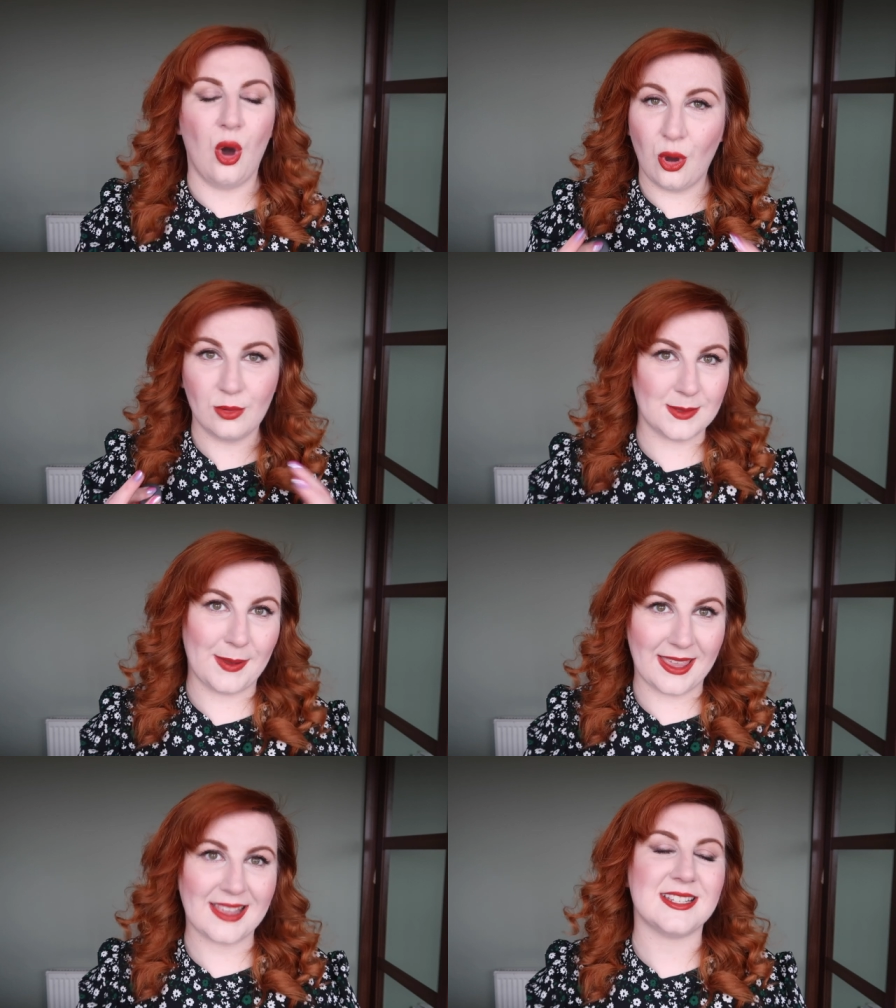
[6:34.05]
always
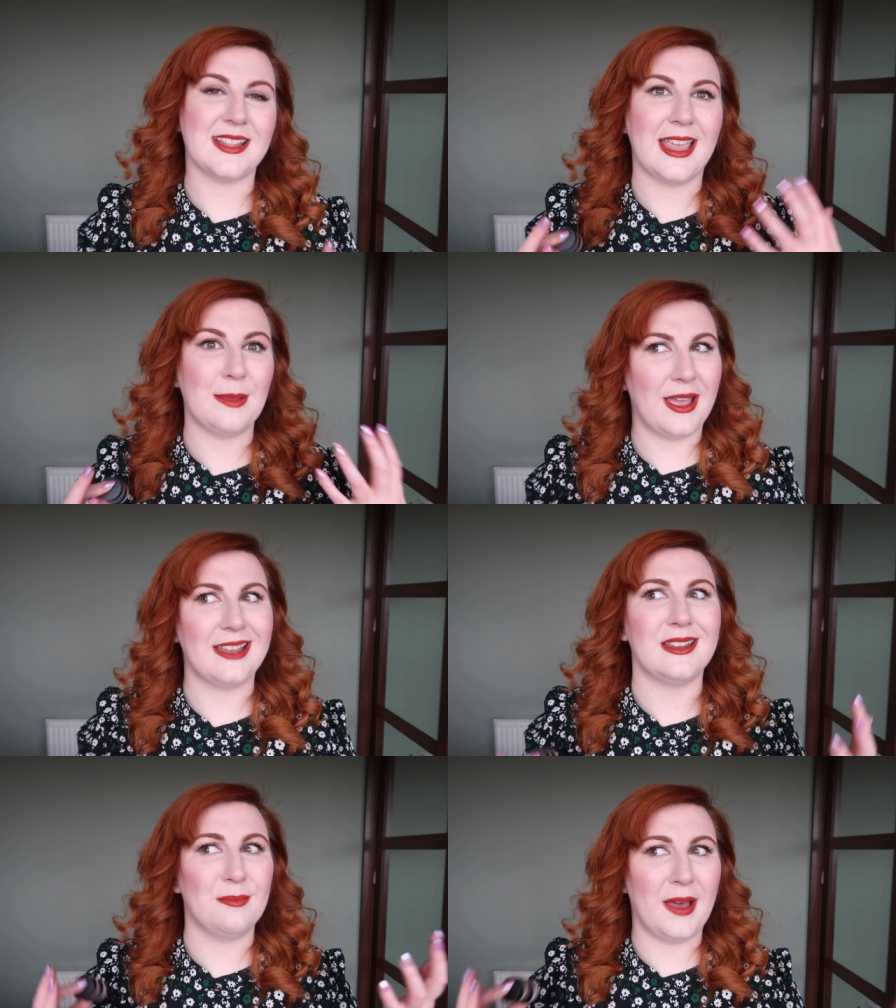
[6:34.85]
buying into the hype
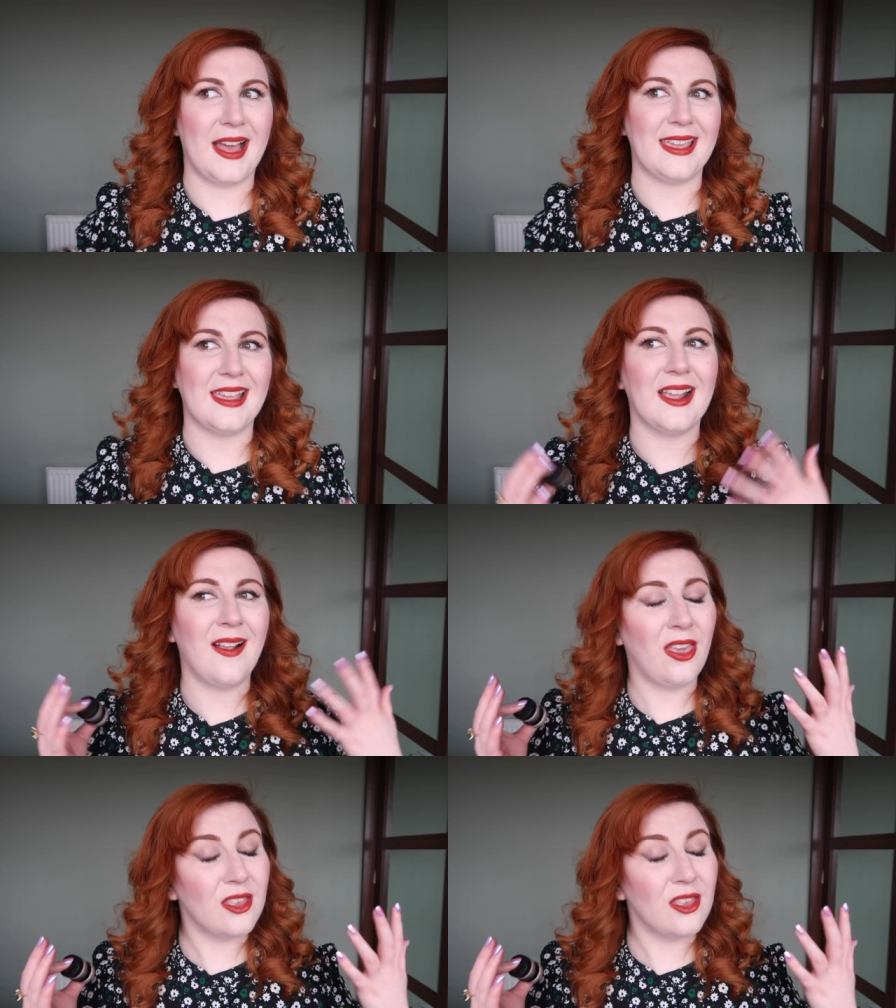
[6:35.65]
and buying